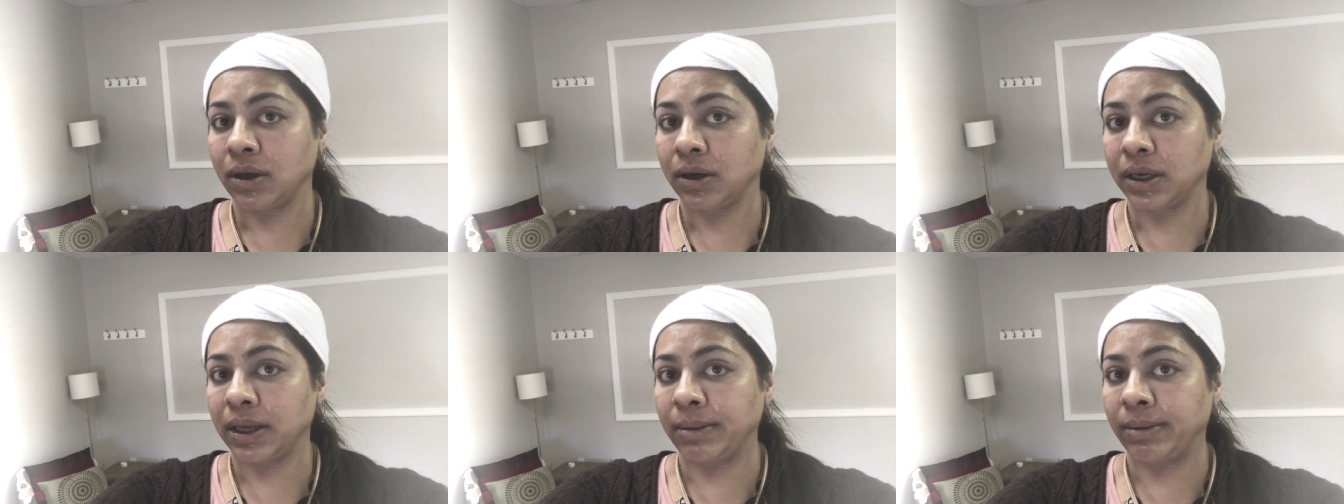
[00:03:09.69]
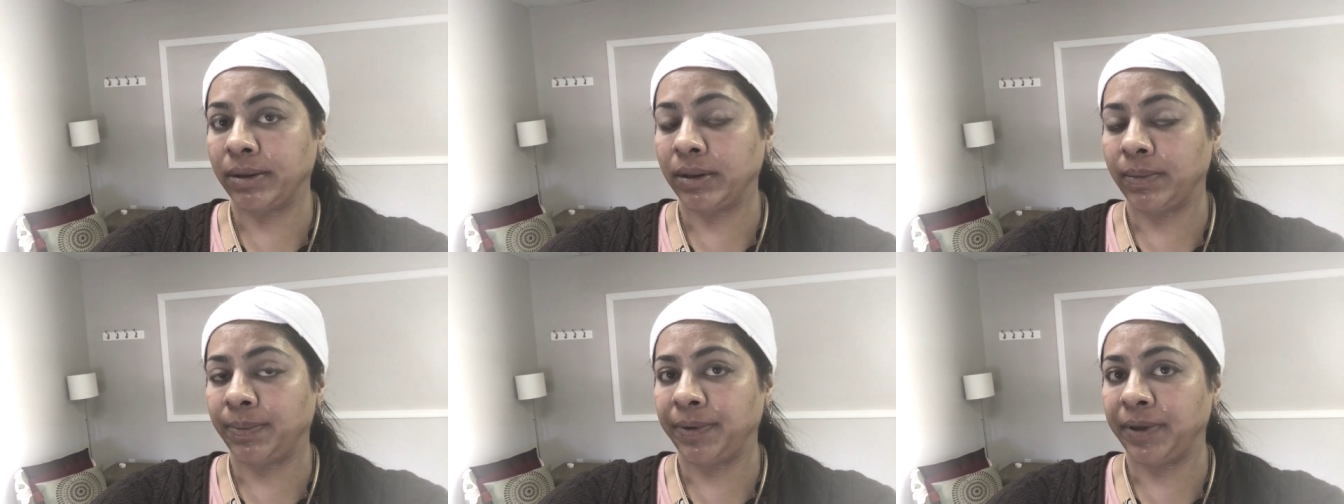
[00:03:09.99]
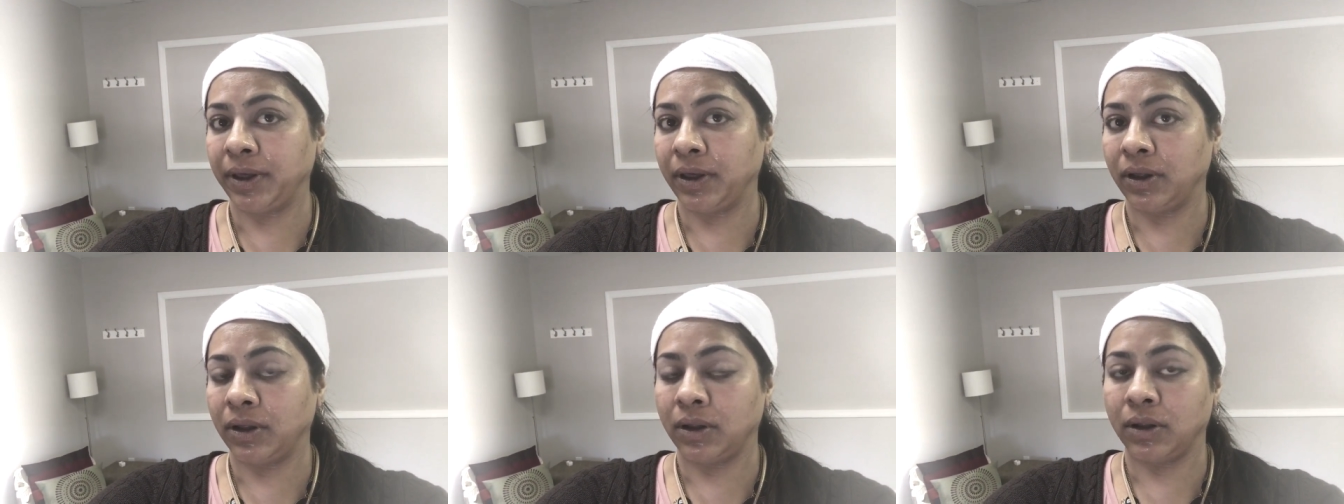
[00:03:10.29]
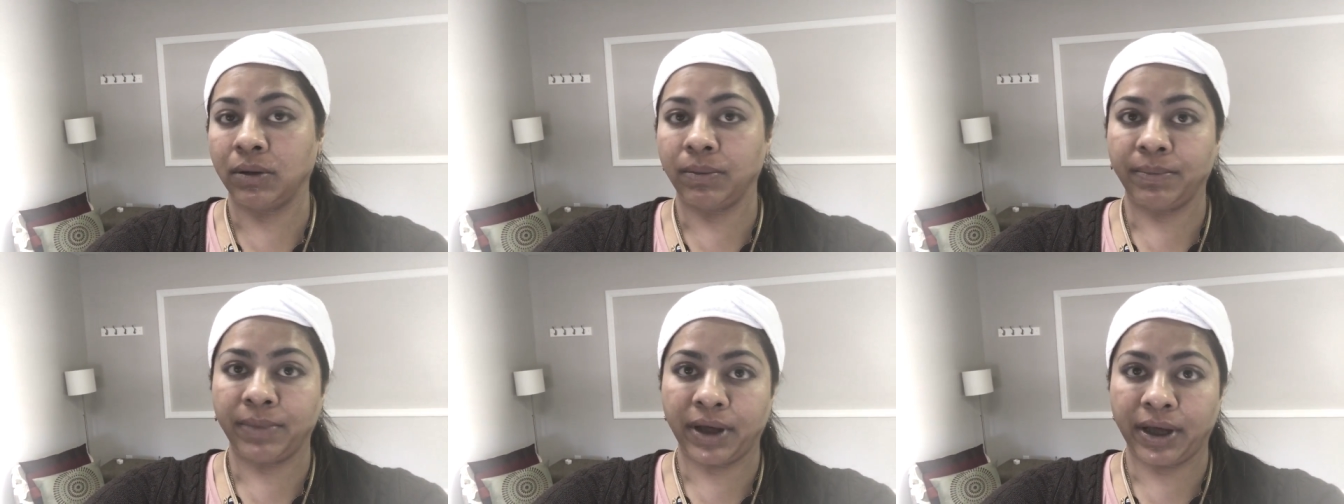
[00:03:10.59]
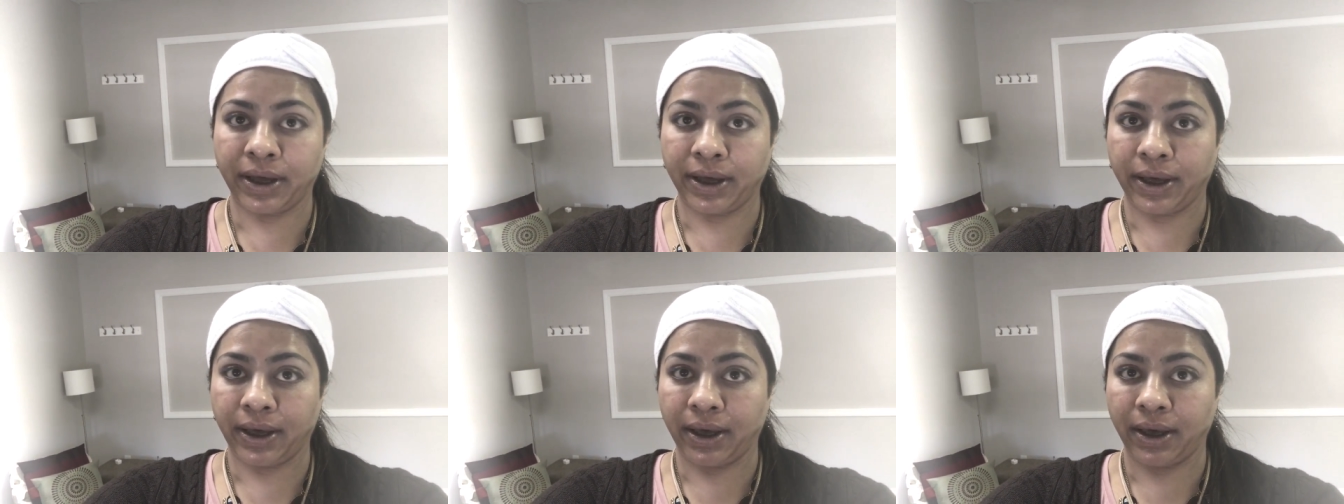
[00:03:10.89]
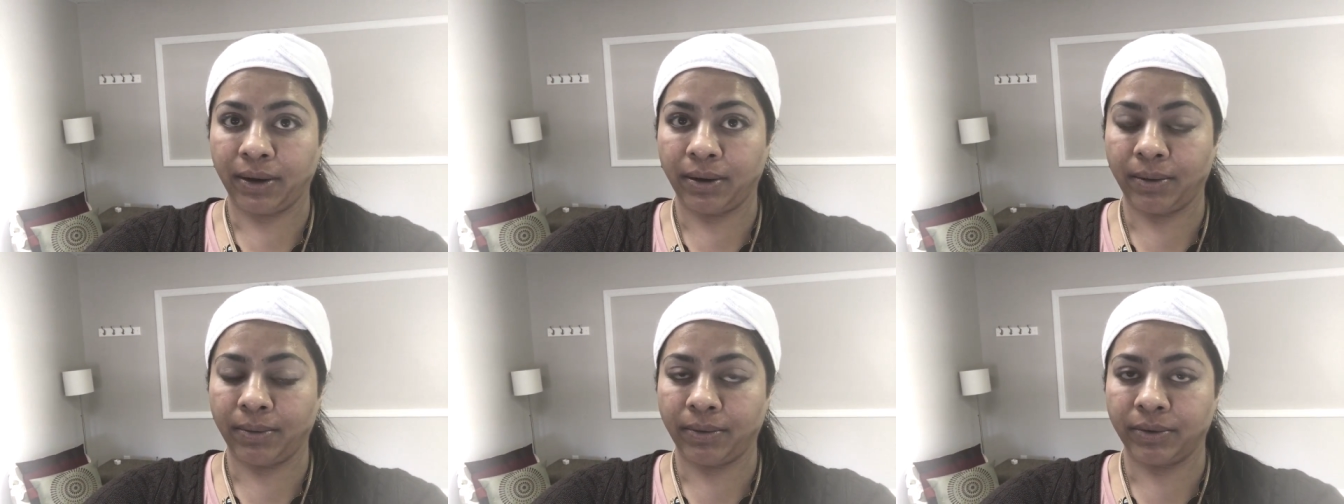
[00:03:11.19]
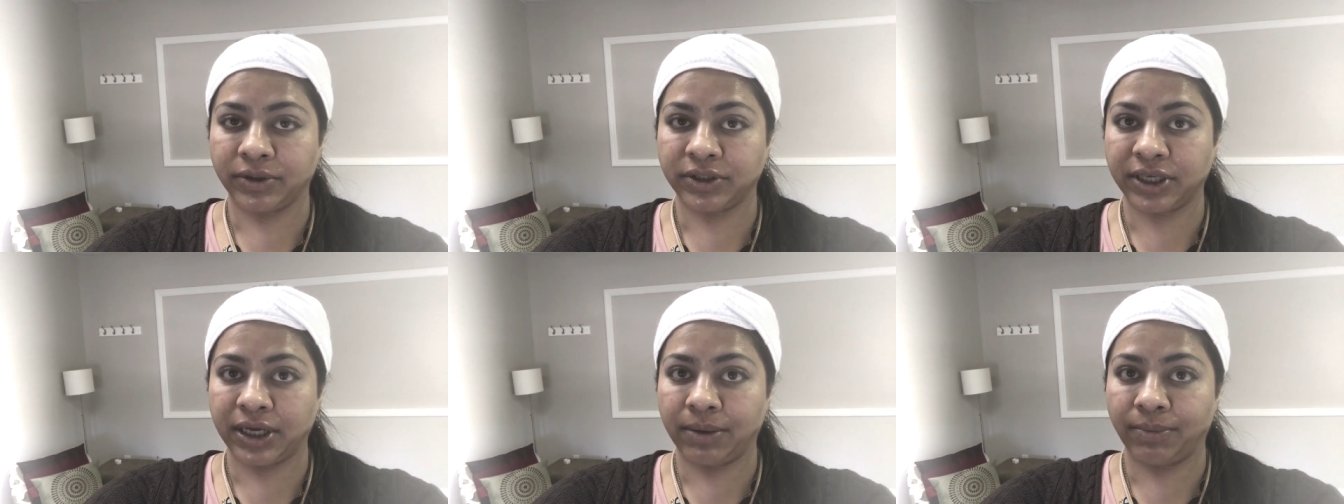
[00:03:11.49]
chemical peel, my
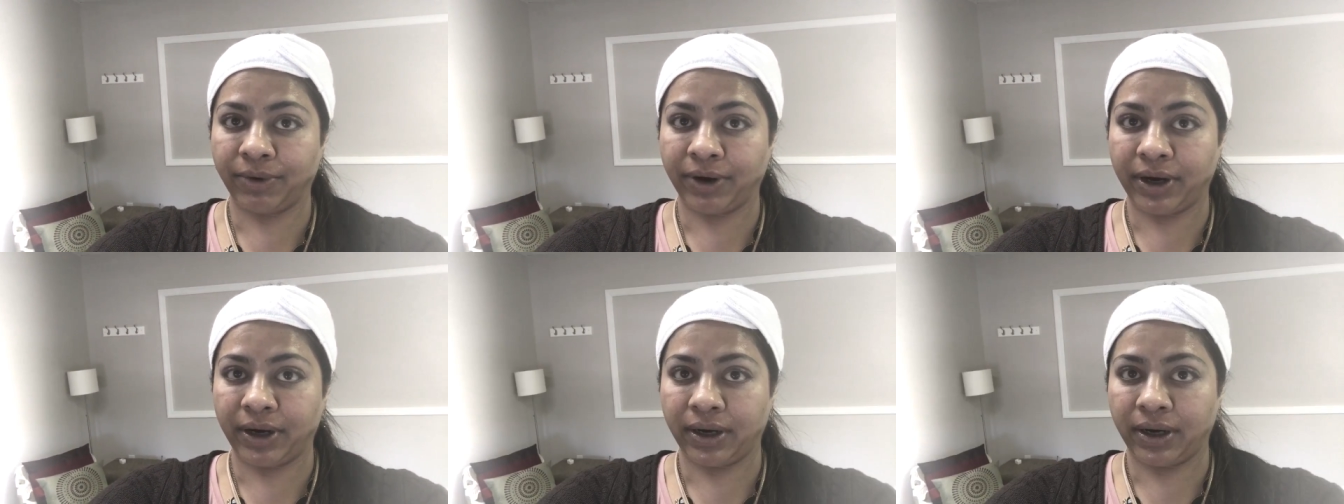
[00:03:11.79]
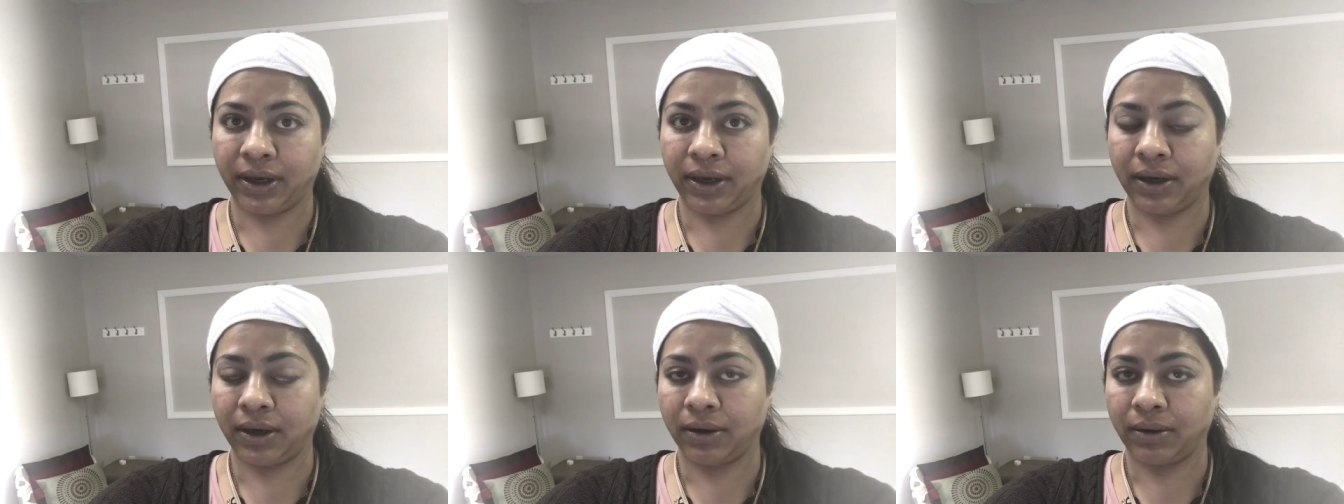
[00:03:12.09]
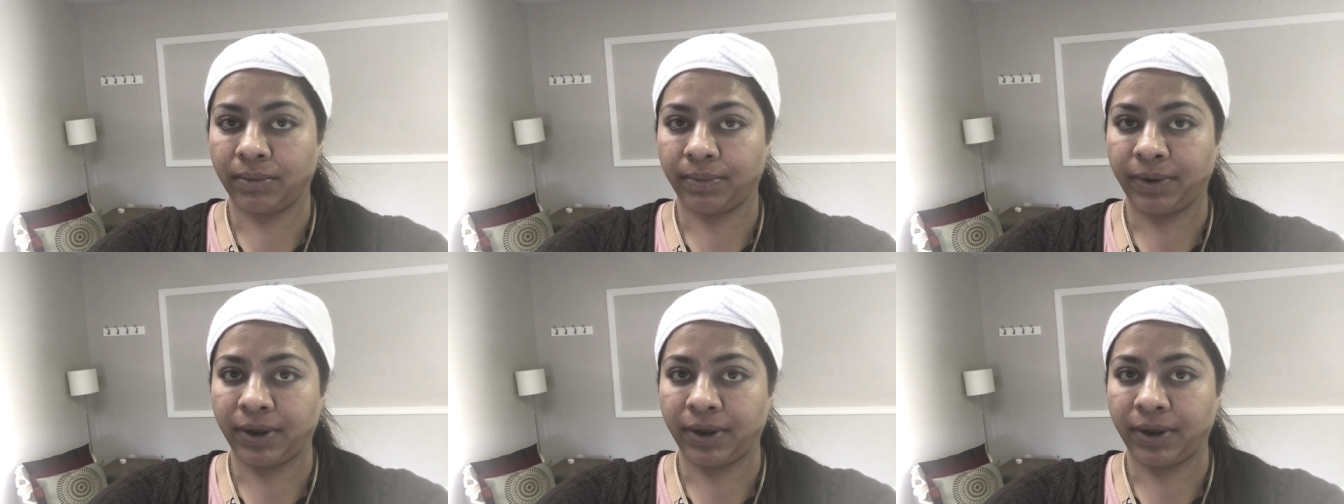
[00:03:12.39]
skin brightening